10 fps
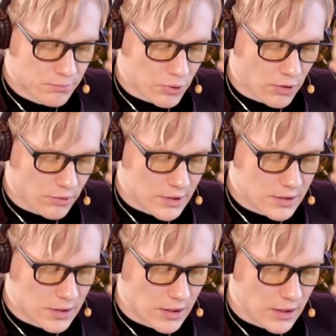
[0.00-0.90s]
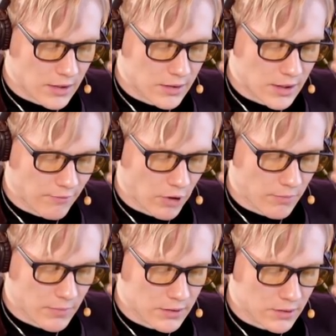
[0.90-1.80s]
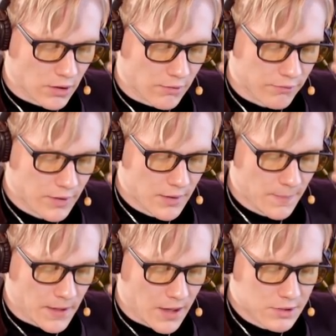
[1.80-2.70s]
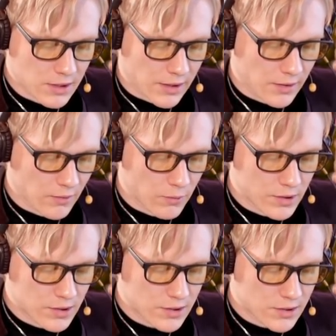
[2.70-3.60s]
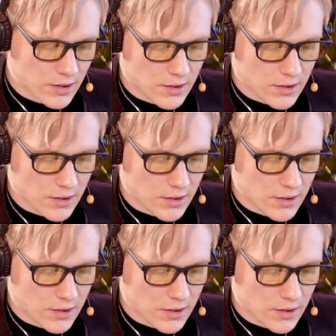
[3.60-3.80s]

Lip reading: progress the development of epsilon, which is